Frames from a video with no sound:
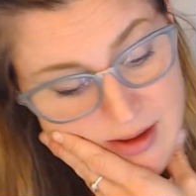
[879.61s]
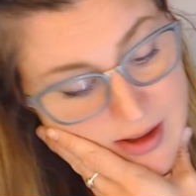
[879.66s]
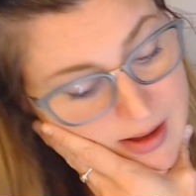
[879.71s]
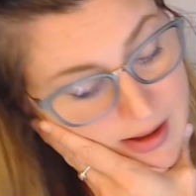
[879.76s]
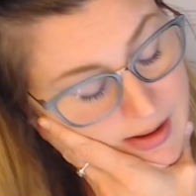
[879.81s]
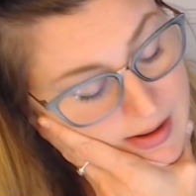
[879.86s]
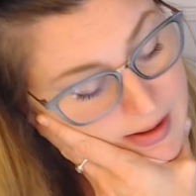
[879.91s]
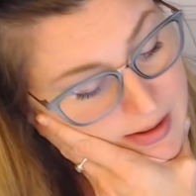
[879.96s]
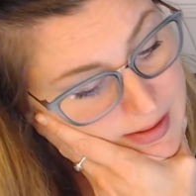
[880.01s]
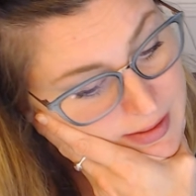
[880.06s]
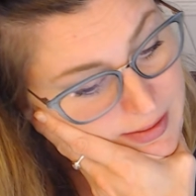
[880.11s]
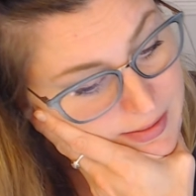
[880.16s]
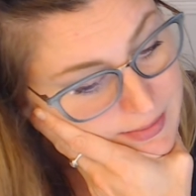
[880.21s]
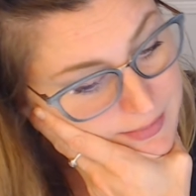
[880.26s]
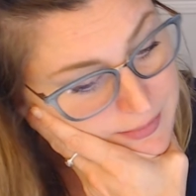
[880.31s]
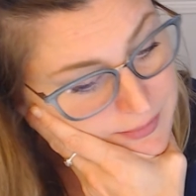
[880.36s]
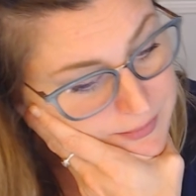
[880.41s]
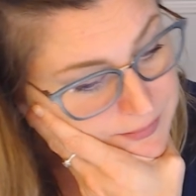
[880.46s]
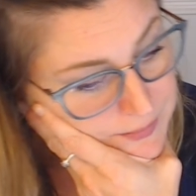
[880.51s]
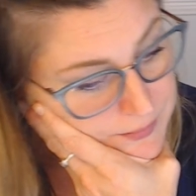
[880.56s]

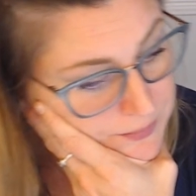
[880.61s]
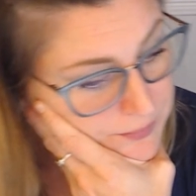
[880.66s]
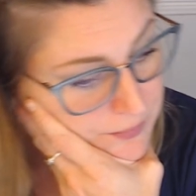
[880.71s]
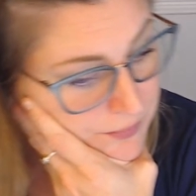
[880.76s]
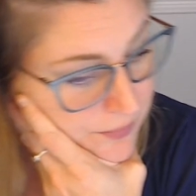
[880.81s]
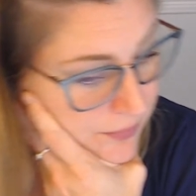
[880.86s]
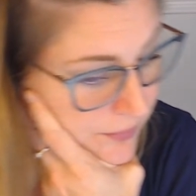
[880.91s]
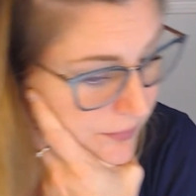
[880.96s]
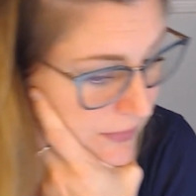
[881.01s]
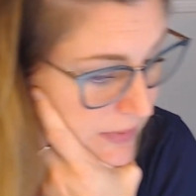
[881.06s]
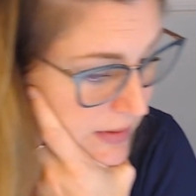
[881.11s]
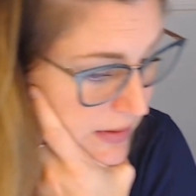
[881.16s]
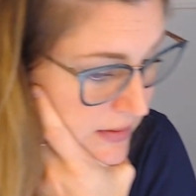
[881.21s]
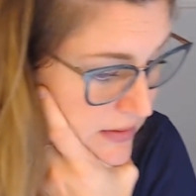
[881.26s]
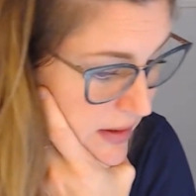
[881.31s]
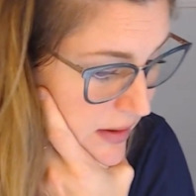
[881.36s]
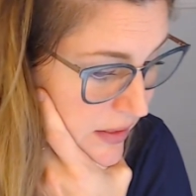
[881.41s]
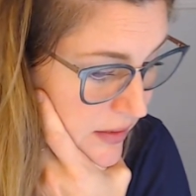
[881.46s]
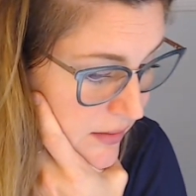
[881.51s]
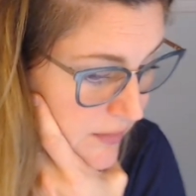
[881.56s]

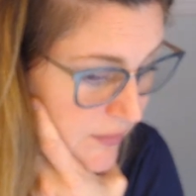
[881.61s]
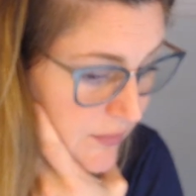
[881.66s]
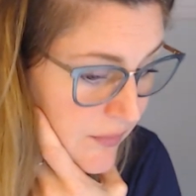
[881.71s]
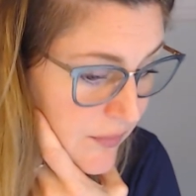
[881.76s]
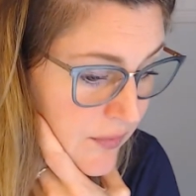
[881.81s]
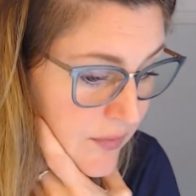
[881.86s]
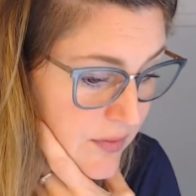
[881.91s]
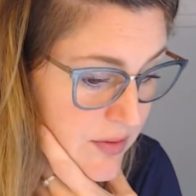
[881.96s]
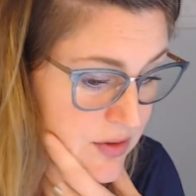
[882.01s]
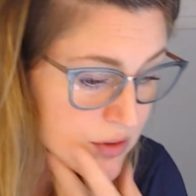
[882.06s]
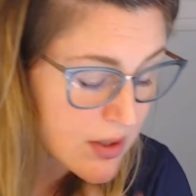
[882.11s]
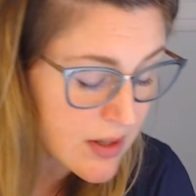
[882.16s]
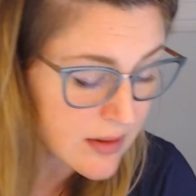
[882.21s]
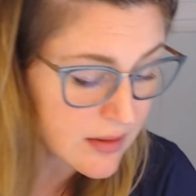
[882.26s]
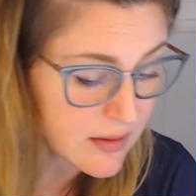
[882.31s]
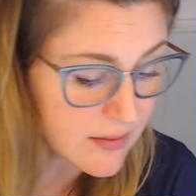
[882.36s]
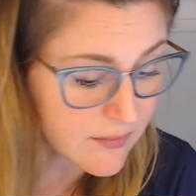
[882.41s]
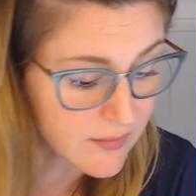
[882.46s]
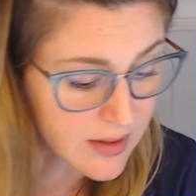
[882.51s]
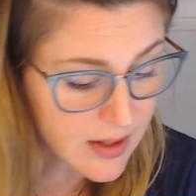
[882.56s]
death of strength
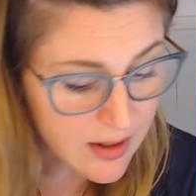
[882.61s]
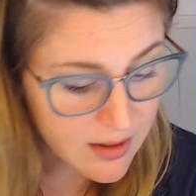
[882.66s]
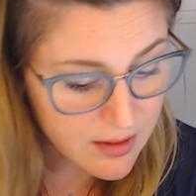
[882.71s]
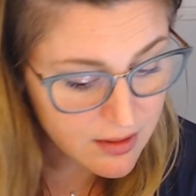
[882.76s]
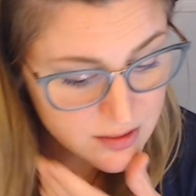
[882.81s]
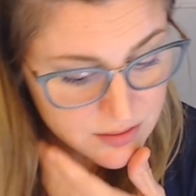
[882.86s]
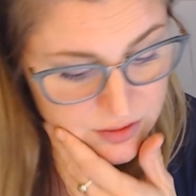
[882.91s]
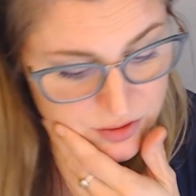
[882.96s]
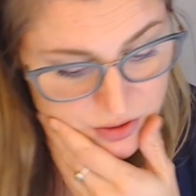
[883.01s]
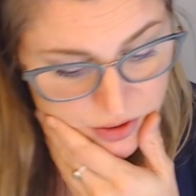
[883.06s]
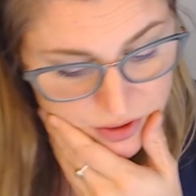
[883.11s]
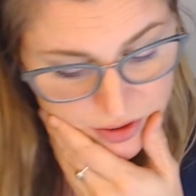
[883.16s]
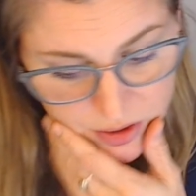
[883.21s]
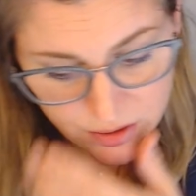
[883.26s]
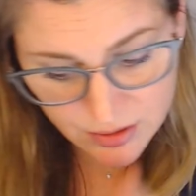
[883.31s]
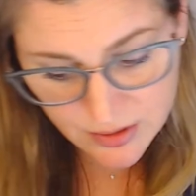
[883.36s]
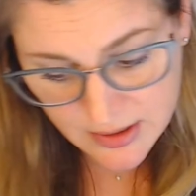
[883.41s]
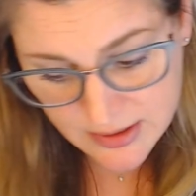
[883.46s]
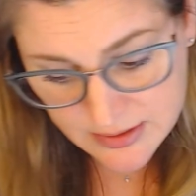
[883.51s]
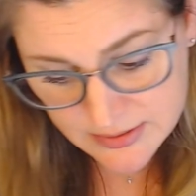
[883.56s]
of
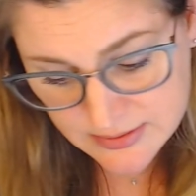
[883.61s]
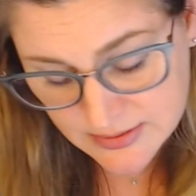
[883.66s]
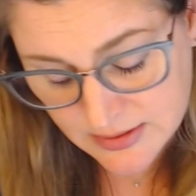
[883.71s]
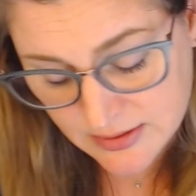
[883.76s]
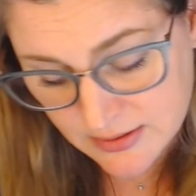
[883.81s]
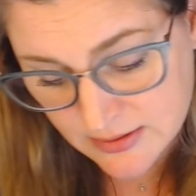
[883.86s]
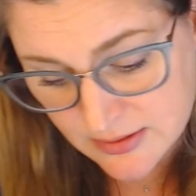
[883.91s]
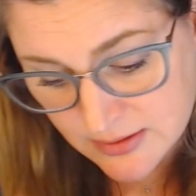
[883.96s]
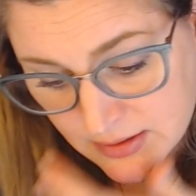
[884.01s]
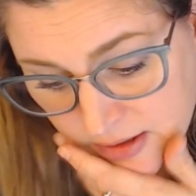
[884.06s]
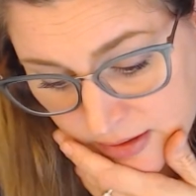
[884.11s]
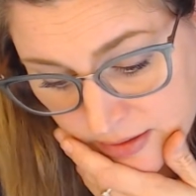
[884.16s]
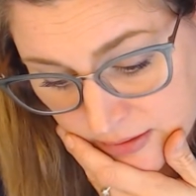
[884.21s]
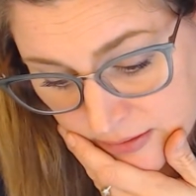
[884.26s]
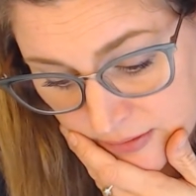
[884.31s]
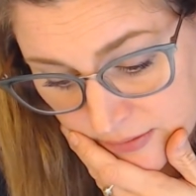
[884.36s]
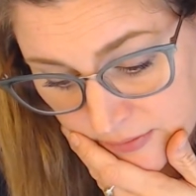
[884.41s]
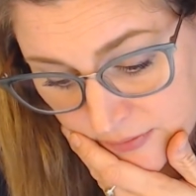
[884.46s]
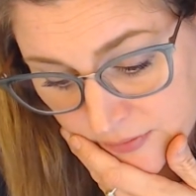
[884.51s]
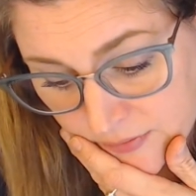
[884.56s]
character. I see death
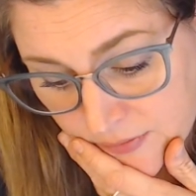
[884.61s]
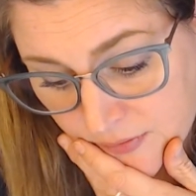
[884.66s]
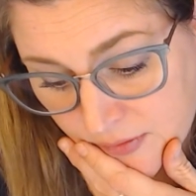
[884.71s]
of,